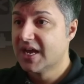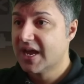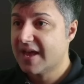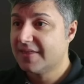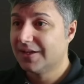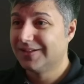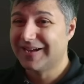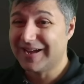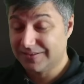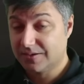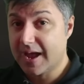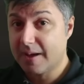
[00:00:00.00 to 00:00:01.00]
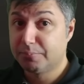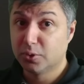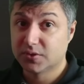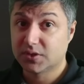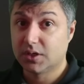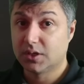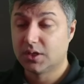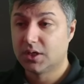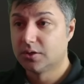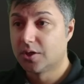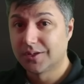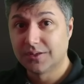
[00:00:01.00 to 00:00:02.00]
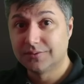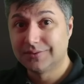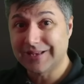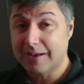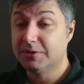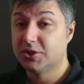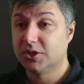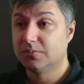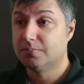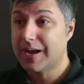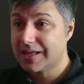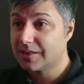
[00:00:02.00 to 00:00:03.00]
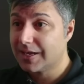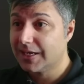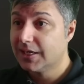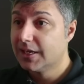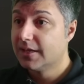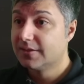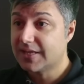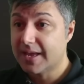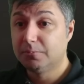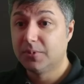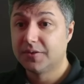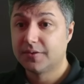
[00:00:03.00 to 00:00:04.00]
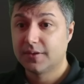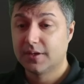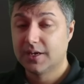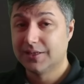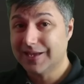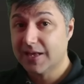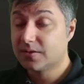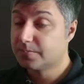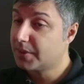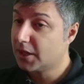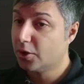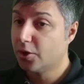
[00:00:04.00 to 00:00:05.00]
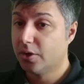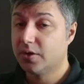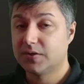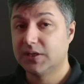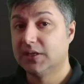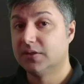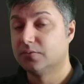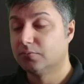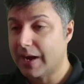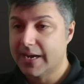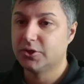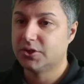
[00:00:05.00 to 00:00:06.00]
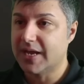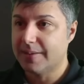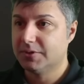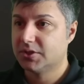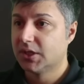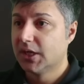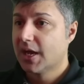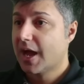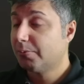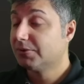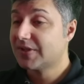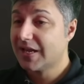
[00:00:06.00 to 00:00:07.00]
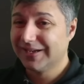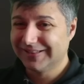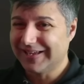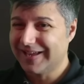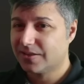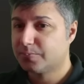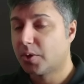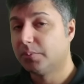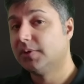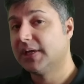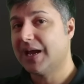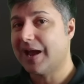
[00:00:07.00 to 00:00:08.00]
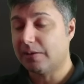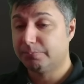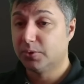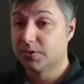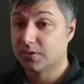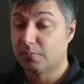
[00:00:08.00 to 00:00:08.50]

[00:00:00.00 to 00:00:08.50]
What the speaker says: And then Azza outputs a lot of damage in melee, same with Inez, but hers is range damage. I would say Inez probably outputs the